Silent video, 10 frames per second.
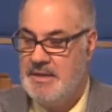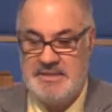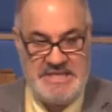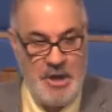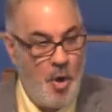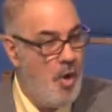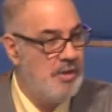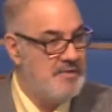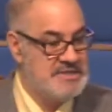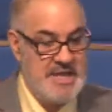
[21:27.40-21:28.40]
See,
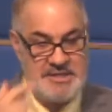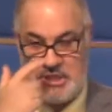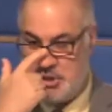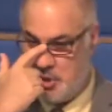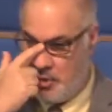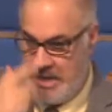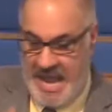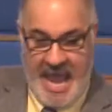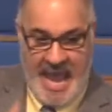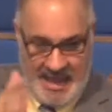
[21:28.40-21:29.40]
all of us on this
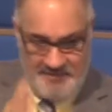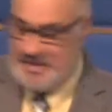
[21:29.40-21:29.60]
journey have